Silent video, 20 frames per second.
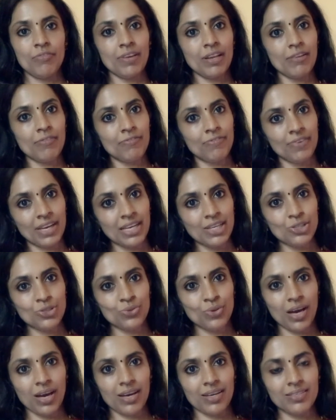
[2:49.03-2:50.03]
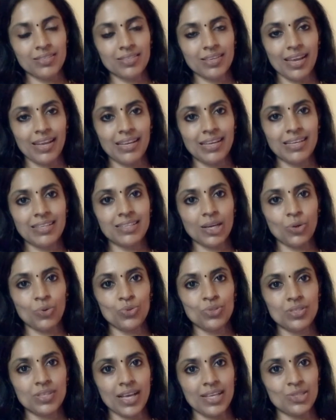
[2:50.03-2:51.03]
Feel free to ask any
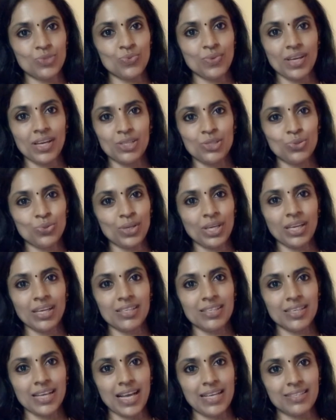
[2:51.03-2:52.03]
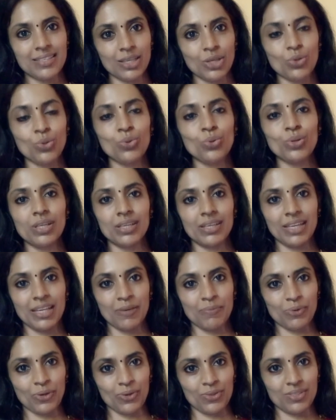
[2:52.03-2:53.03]
doubts as we are doing it as a
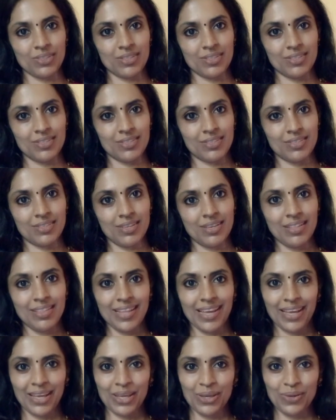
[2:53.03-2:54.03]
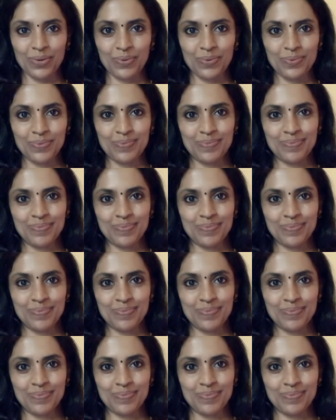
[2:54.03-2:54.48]
co-learning process. Thank you.